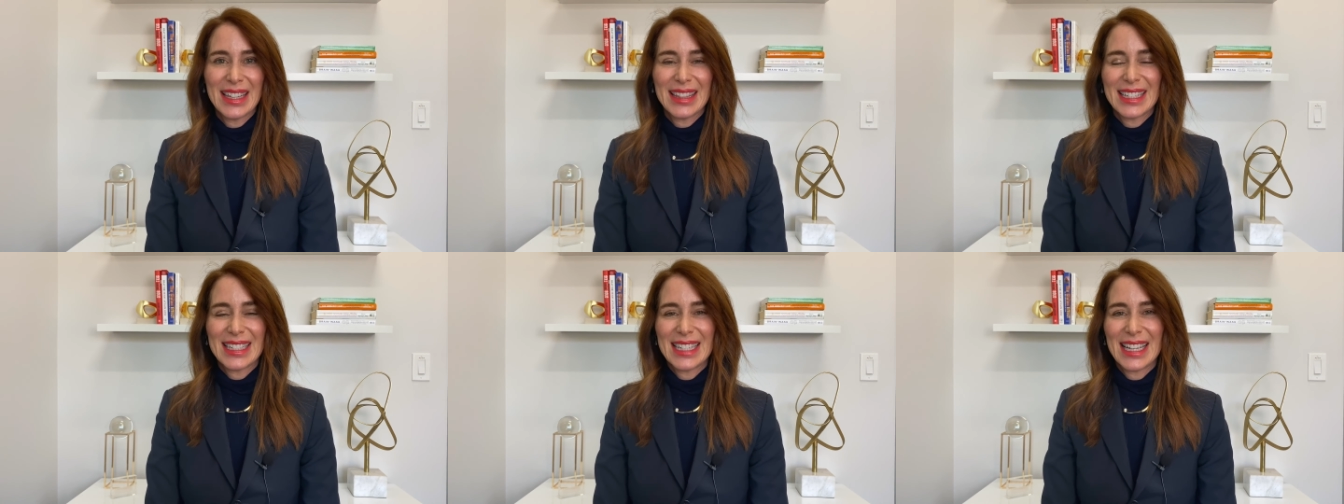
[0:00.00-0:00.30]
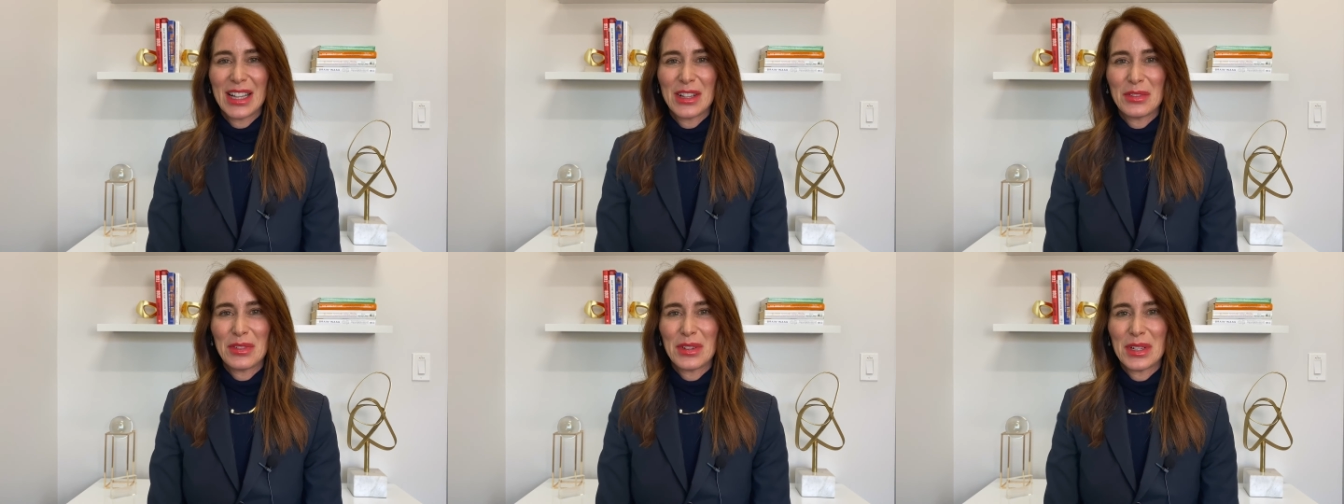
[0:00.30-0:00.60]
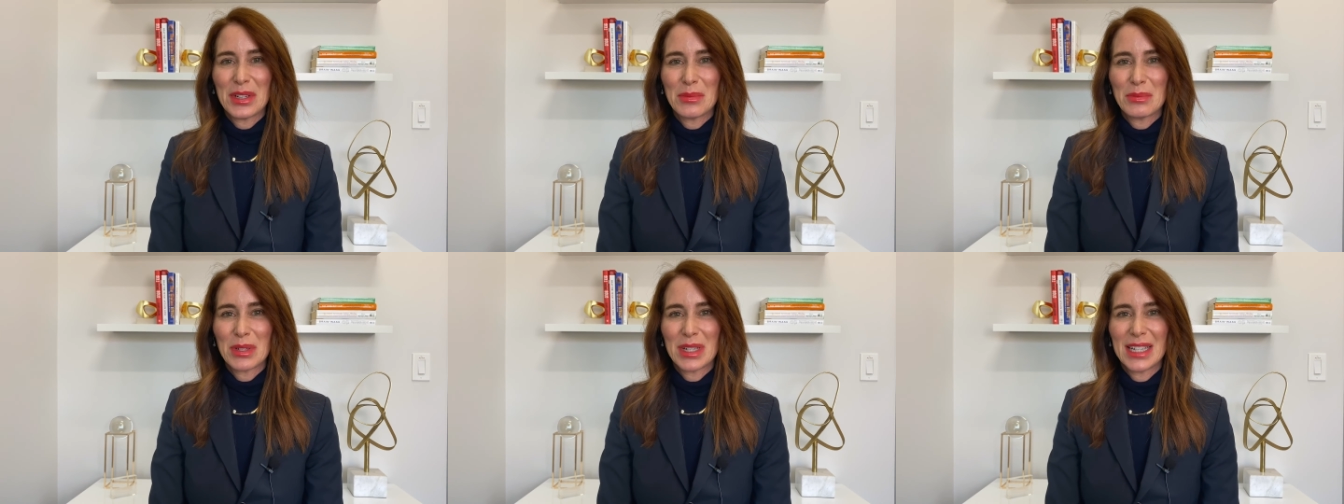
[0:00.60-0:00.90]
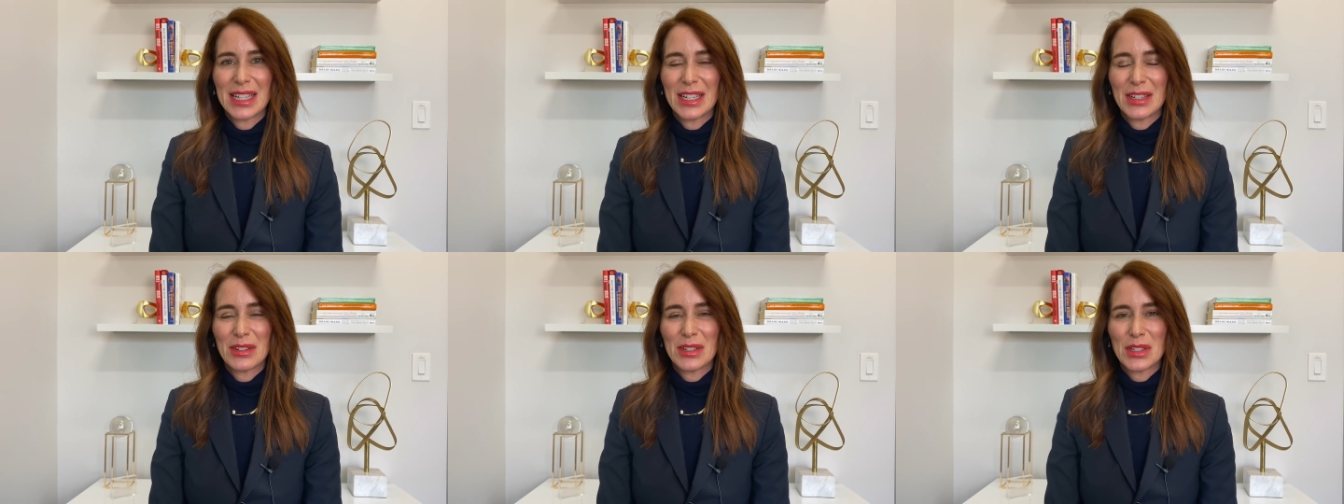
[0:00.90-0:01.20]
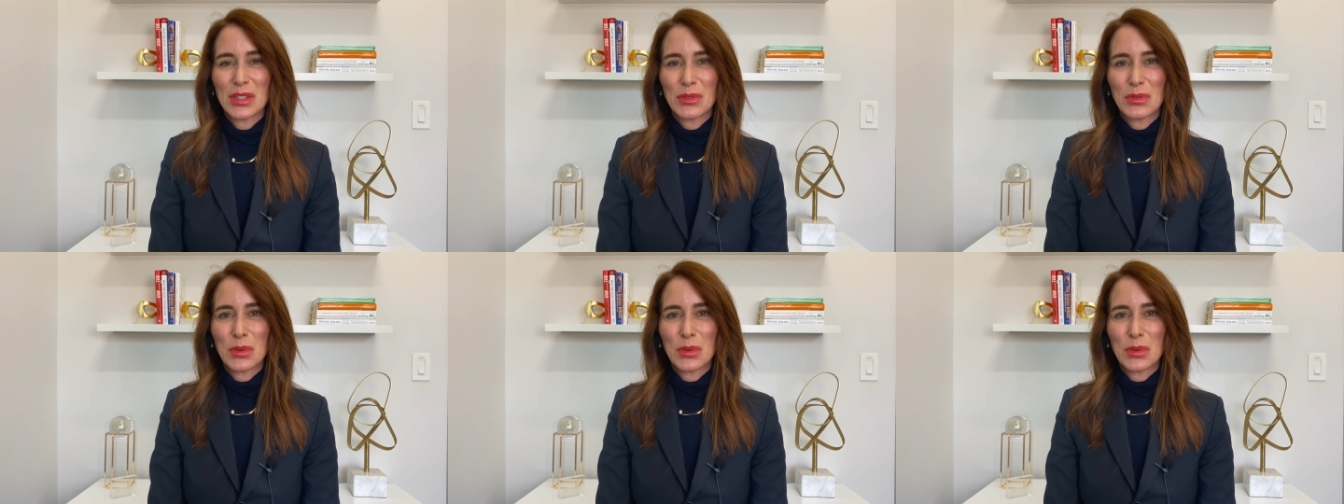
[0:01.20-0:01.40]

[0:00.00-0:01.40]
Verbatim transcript: The telephone number here is